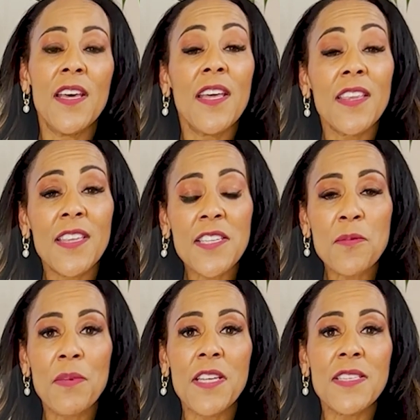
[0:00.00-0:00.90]
This
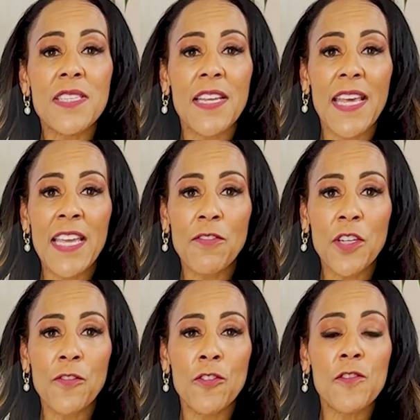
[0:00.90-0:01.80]
means that even
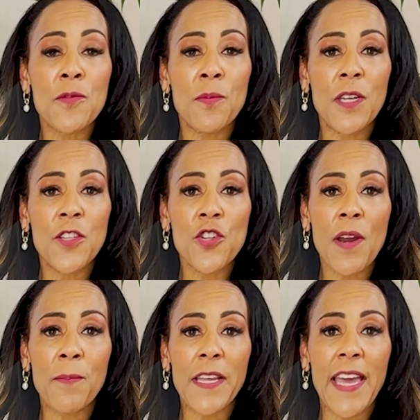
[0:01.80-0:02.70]
if you've submitted your
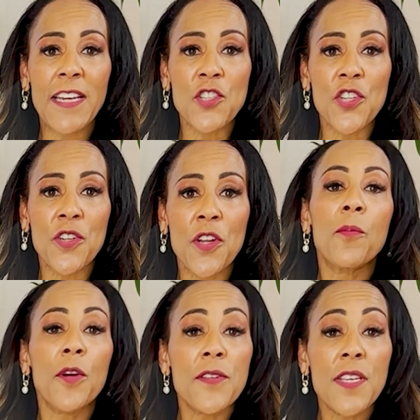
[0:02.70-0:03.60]
application,
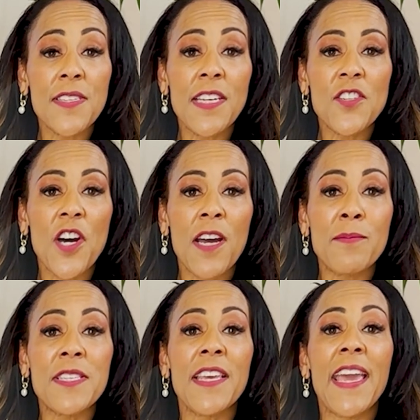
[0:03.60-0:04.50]
processing
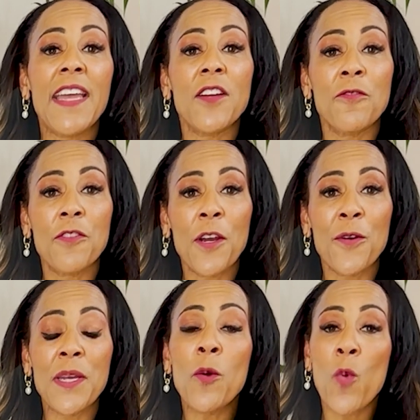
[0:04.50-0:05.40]
times can
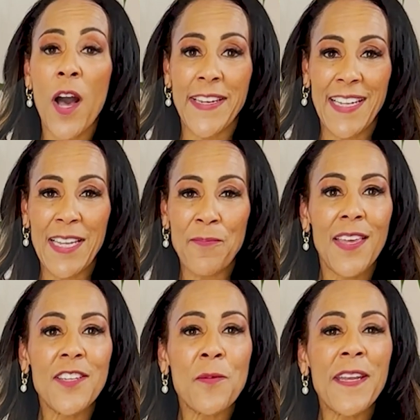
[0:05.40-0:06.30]
vary widely,
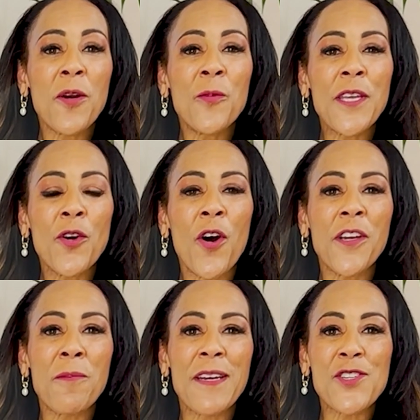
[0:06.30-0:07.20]
depending on where your
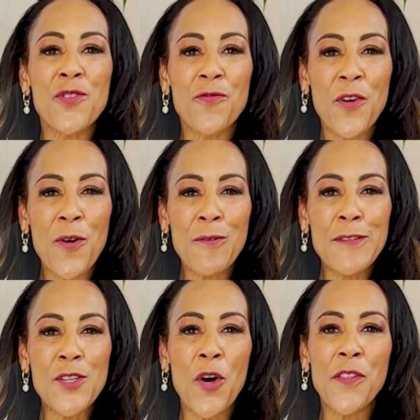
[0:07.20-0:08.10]
occupation falls
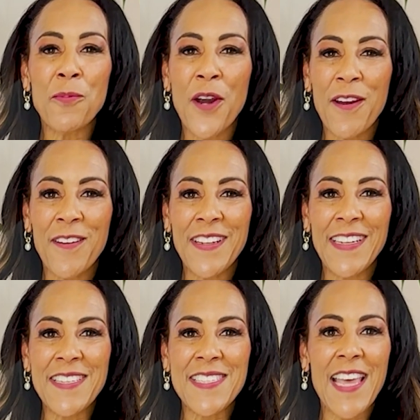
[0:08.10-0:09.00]
on the priority
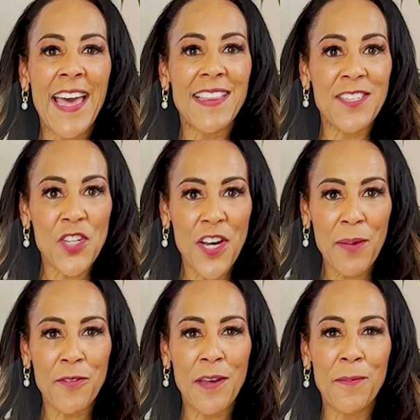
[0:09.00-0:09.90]
list at the time
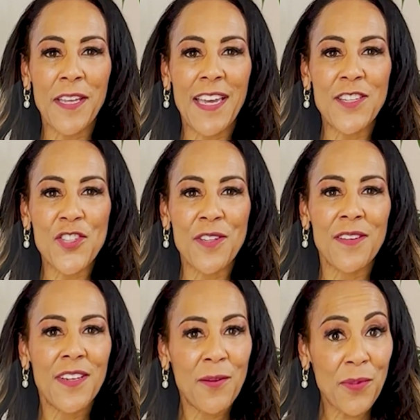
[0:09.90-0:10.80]
of application.
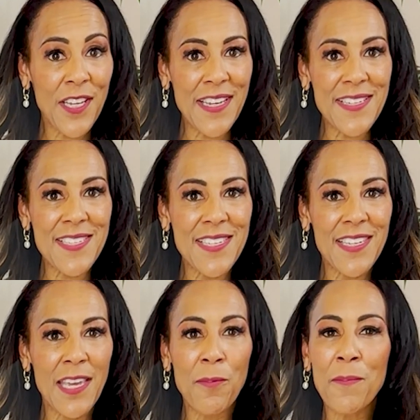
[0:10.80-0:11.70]
Please
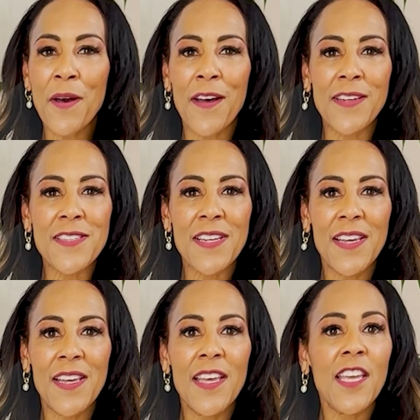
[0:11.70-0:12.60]
keep in mind,
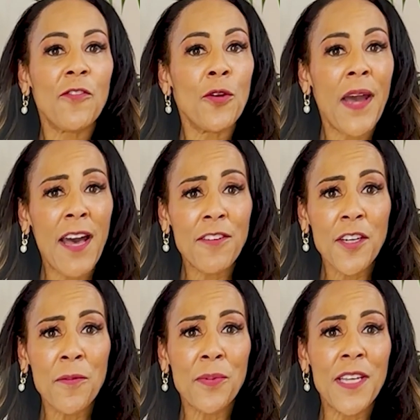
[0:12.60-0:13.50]
if you haven't
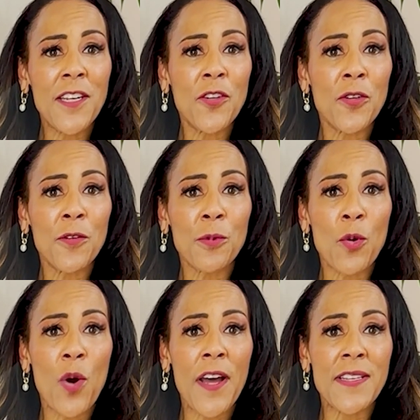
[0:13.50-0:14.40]
completed all the
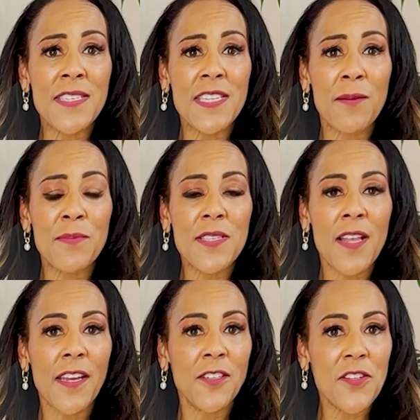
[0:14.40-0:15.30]
required steps
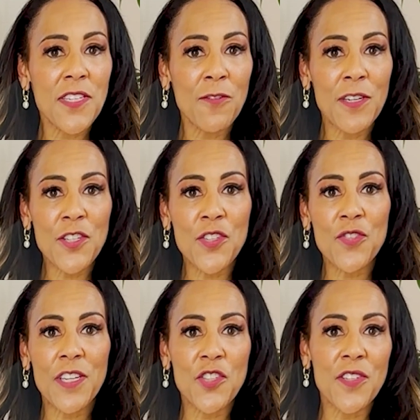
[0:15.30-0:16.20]
like nursing
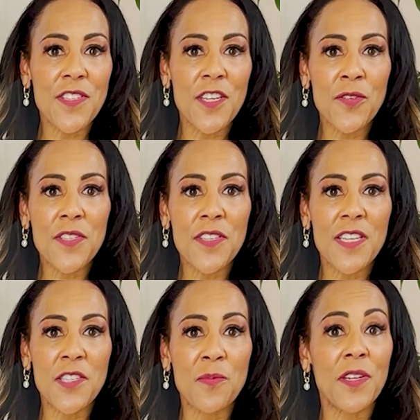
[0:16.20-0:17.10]
registration, skills
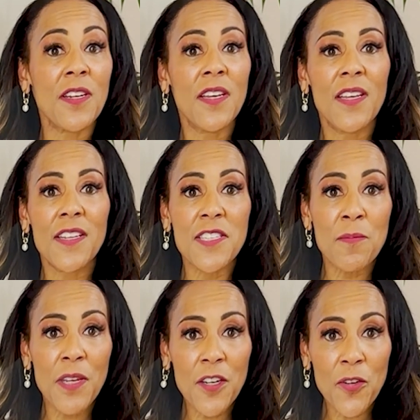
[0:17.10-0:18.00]
assessment, and
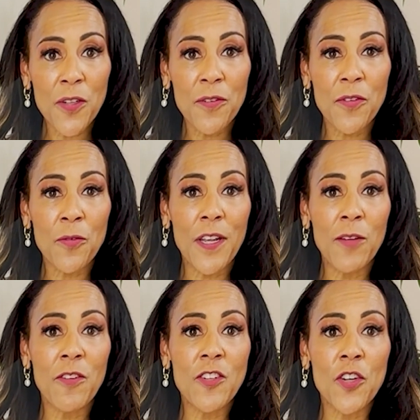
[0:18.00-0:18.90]
submitted all of the
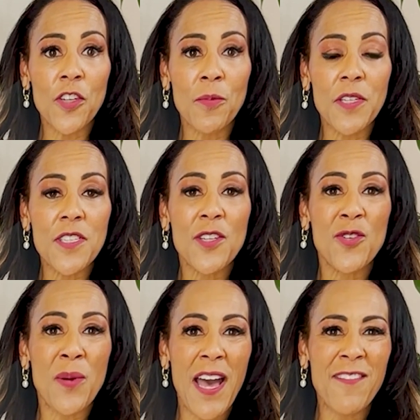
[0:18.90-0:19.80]
relevant documents, you
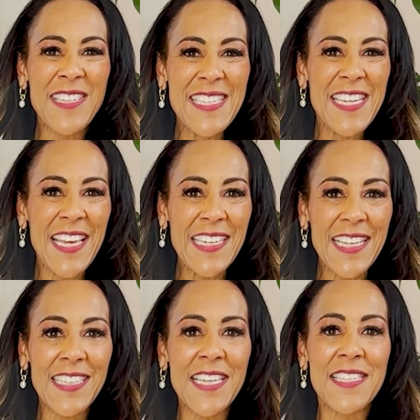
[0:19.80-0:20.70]
haven't
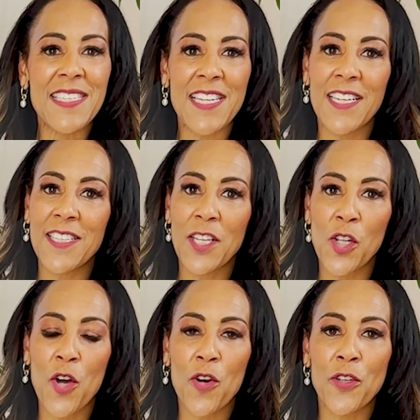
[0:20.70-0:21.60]
technically started the
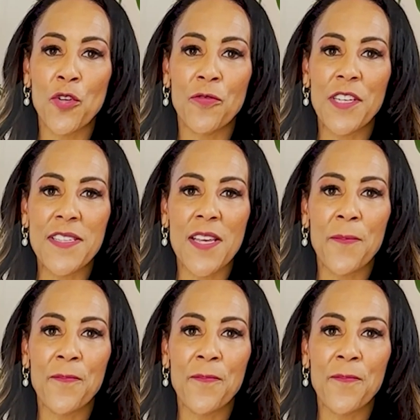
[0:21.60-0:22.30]
clock on your visa.